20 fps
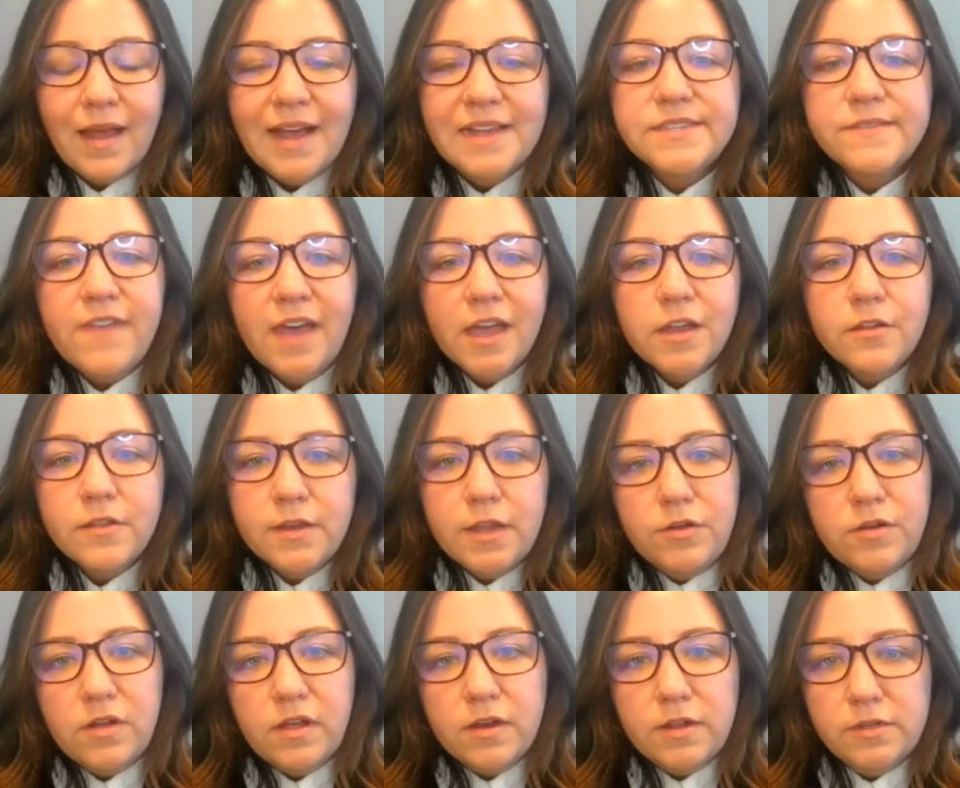As a final
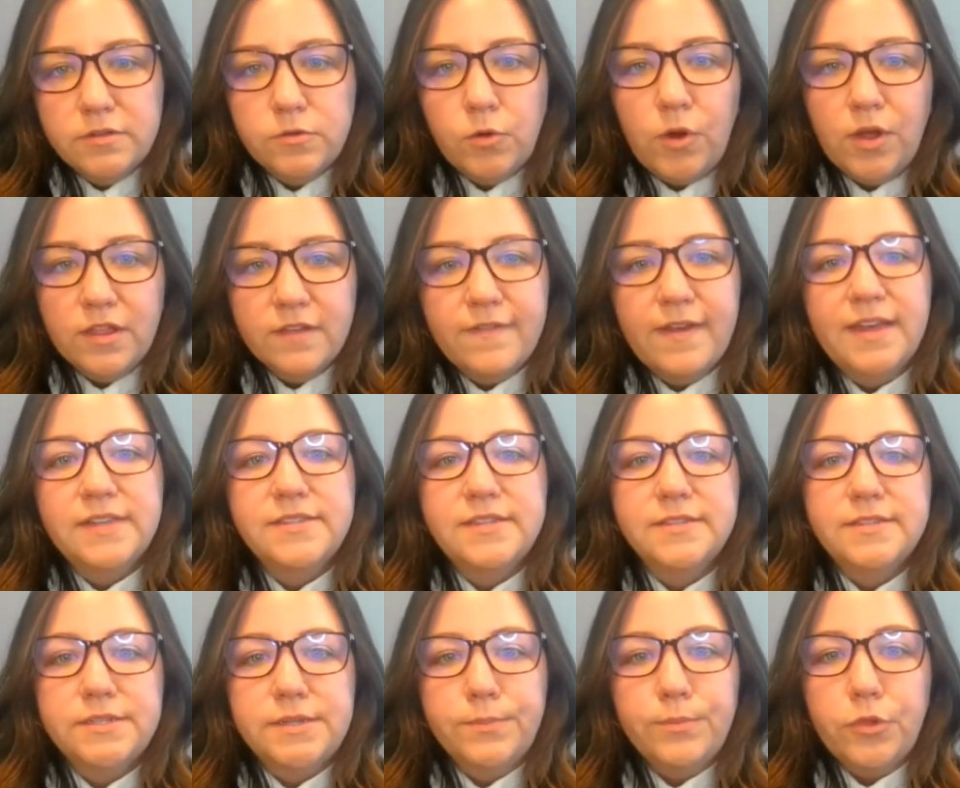note on who qualifies
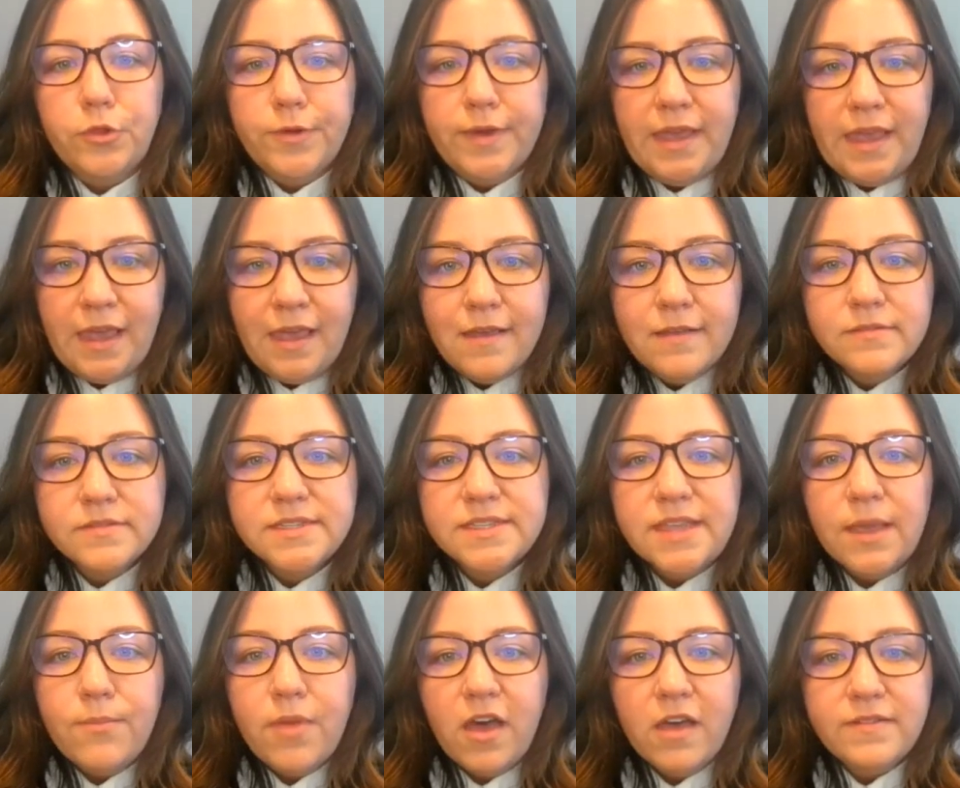as an employee,
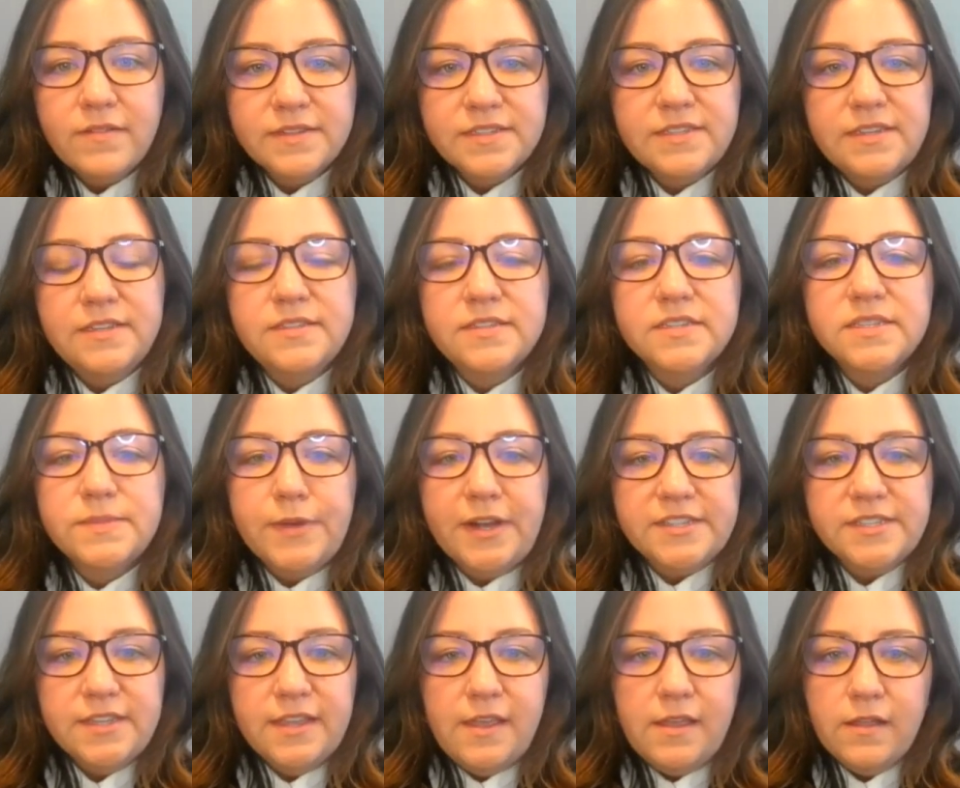some policies
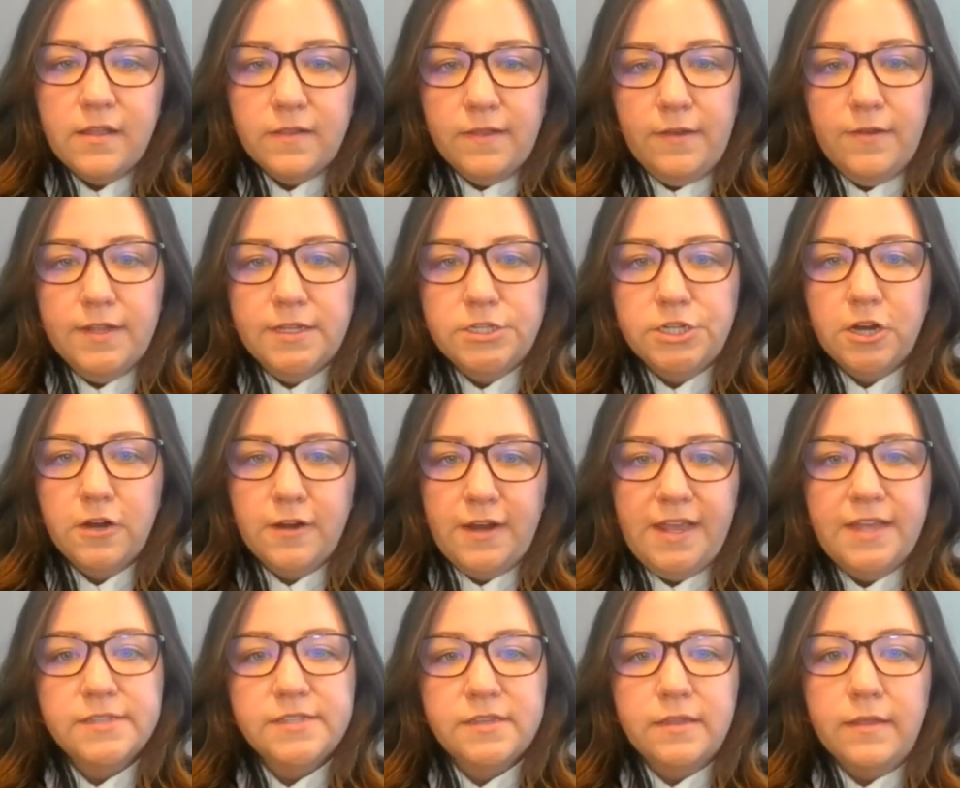expressly include
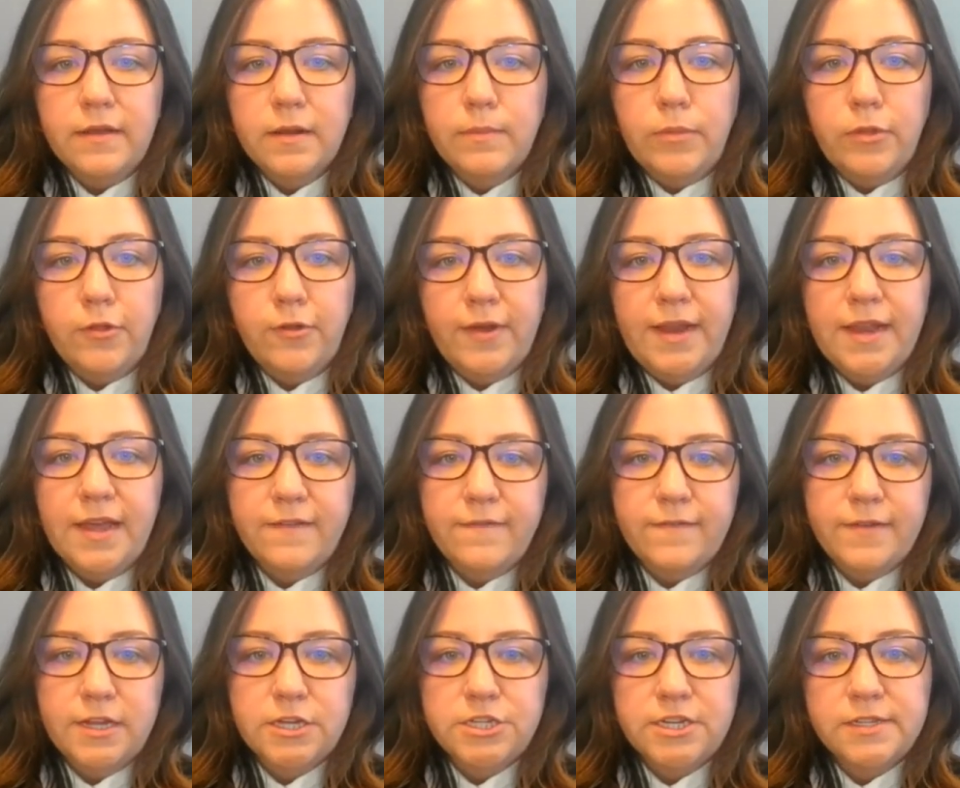attorneys in their employee
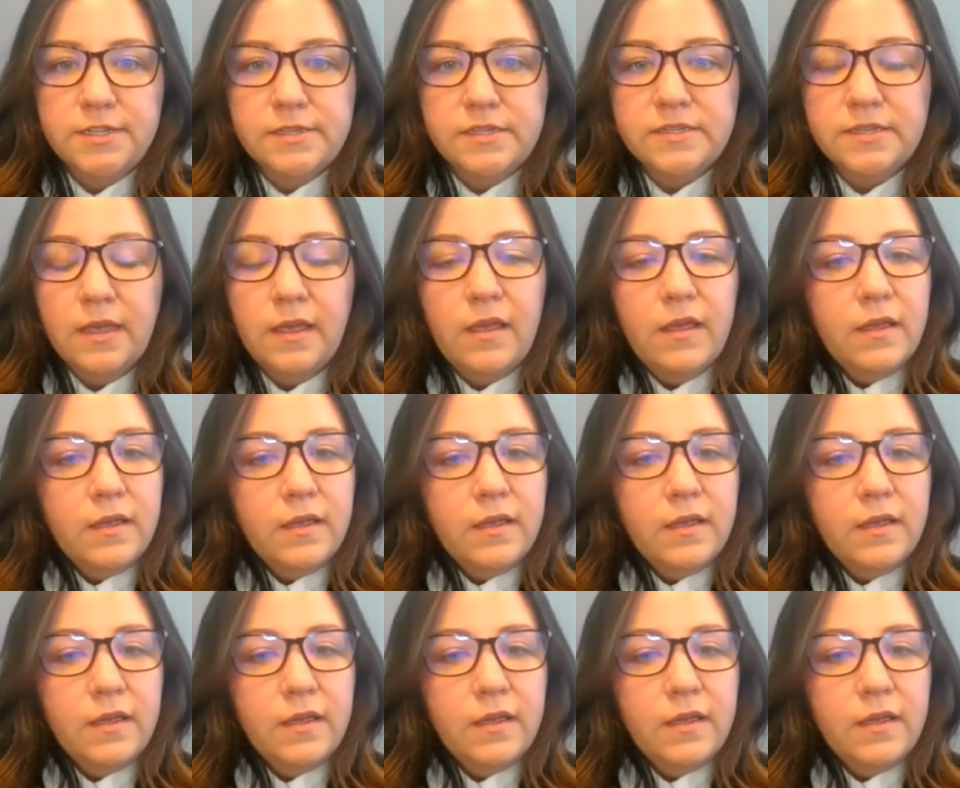definitions.